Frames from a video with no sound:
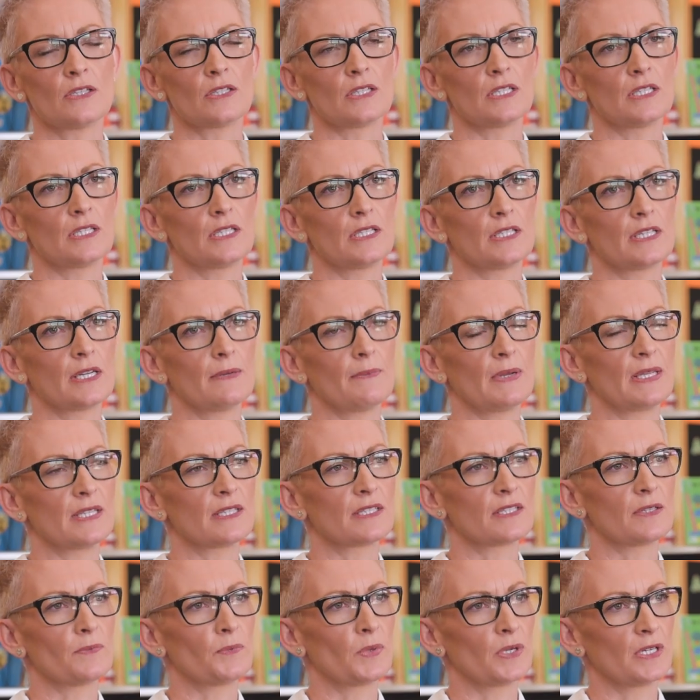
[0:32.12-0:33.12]
She
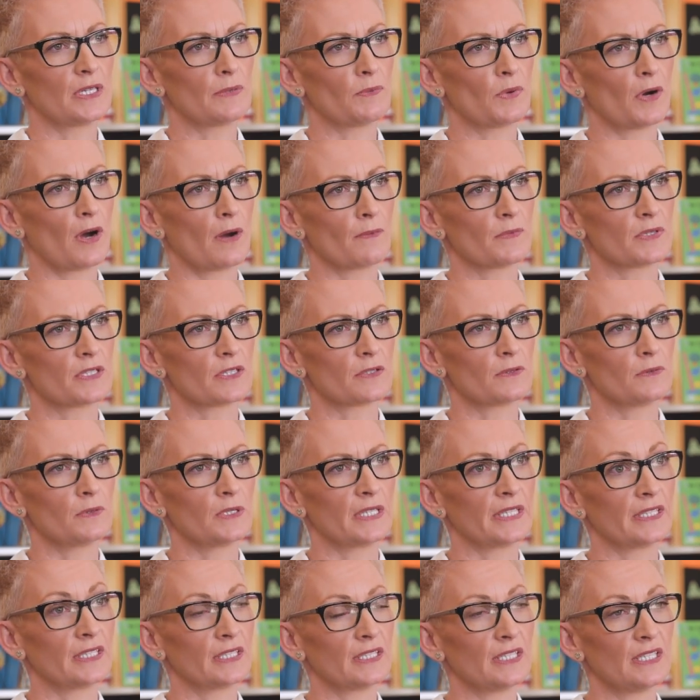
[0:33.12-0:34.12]
commenced at Burnie Primary
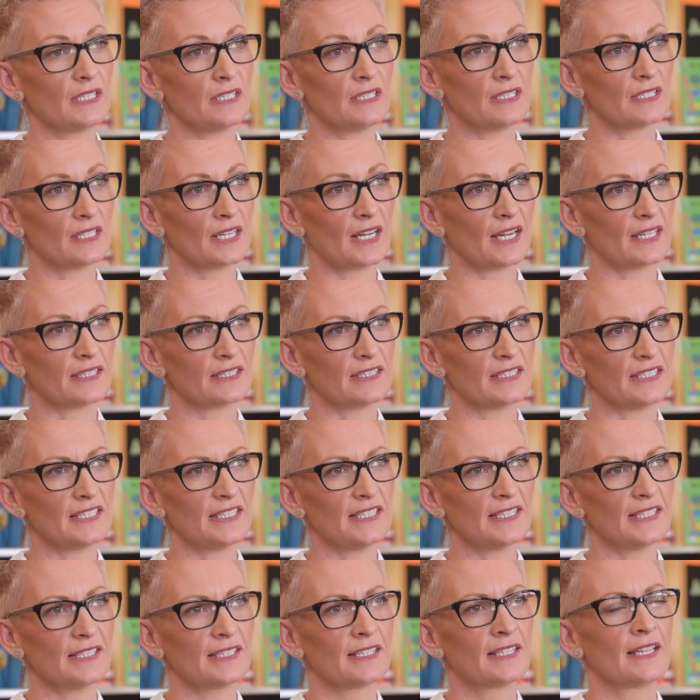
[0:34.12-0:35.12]
School in the kindergarten
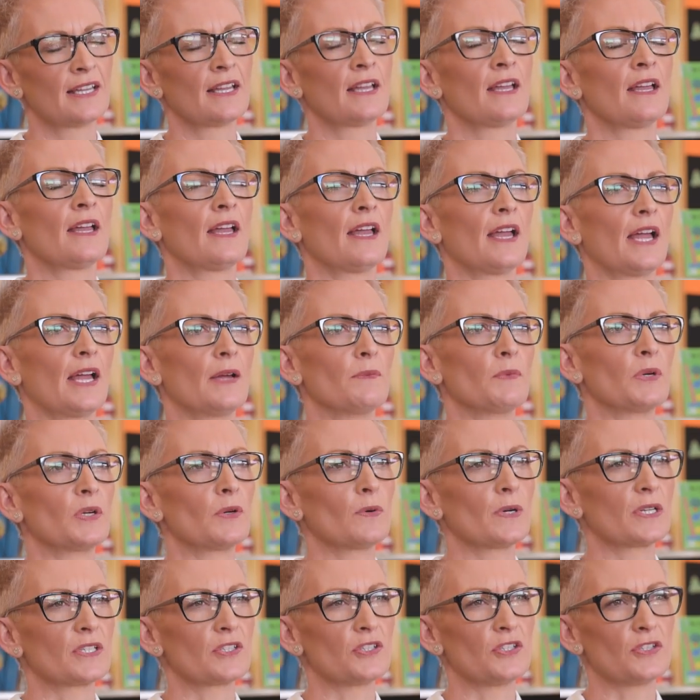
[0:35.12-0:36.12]
year and we
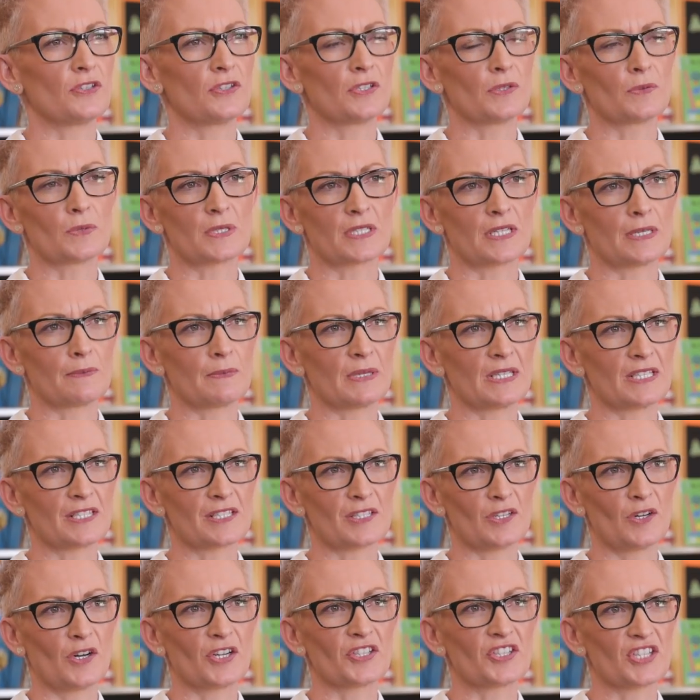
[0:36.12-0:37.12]
always knew that it was going to be a
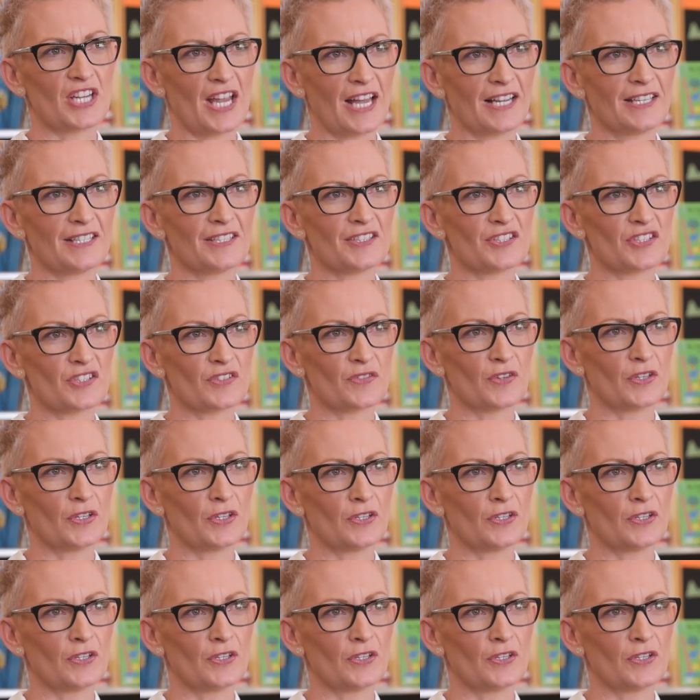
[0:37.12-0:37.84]
slight challenge for